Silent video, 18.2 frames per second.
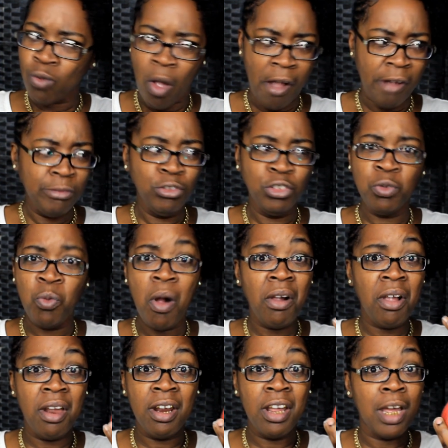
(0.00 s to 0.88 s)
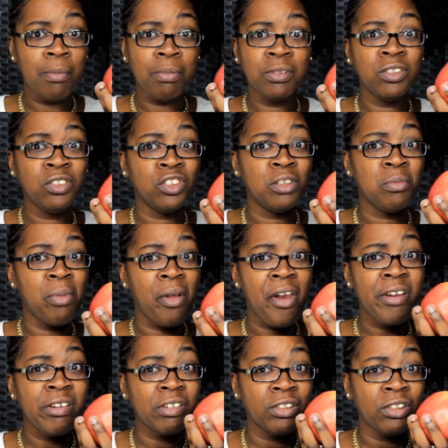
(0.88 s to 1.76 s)
I don't know what kind of apple this is,
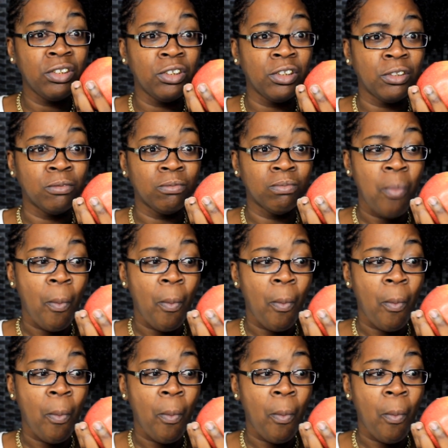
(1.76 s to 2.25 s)
but it's good.